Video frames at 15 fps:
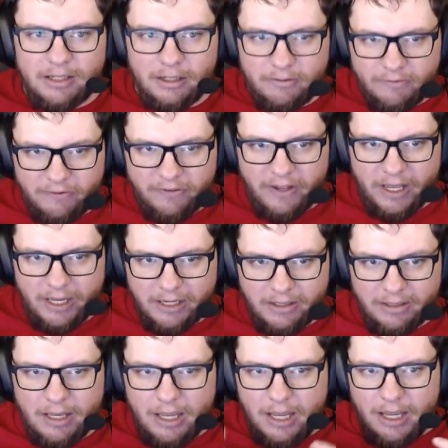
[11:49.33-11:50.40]
fight
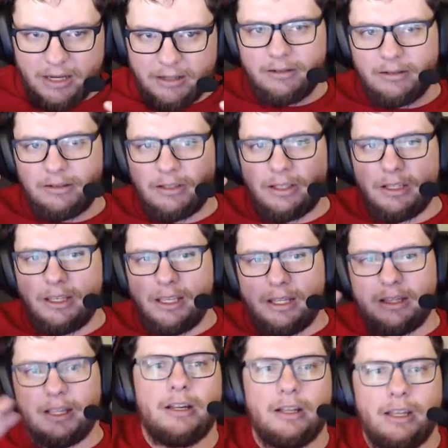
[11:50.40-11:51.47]
right. And to
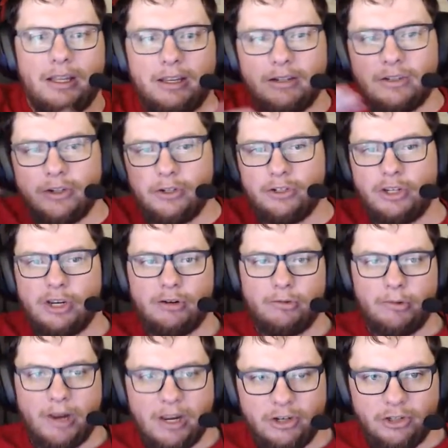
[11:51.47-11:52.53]
get that
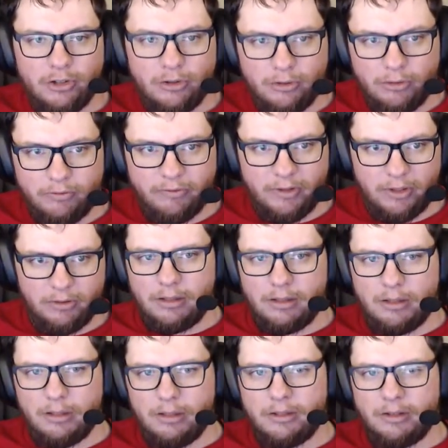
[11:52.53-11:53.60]
intergenerational view
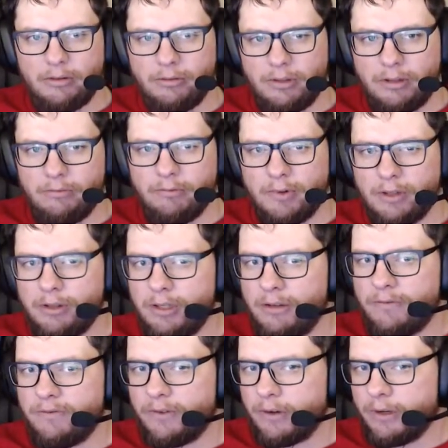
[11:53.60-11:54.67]
is only really
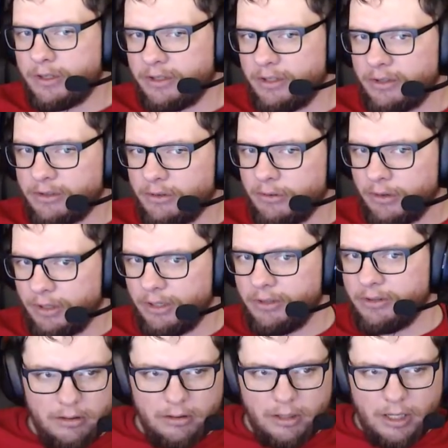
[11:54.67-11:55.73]
for us
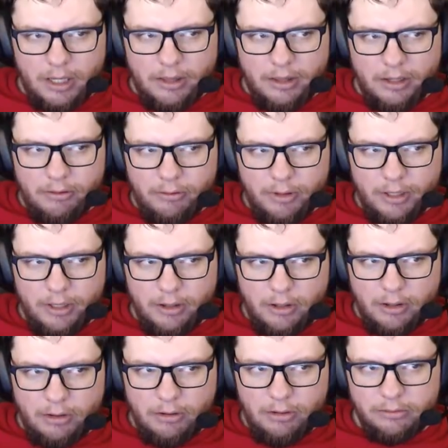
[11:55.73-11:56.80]
historians. I think we
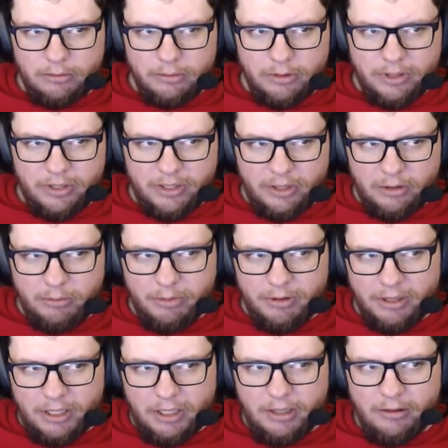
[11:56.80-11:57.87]
all still
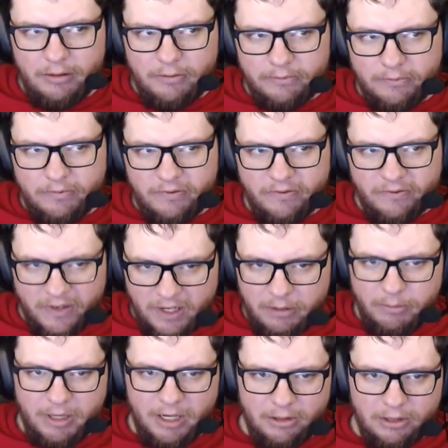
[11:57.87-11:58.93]
believe
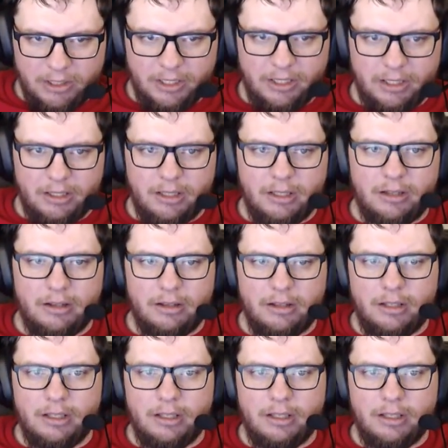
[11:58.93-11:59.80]
fundamentally in the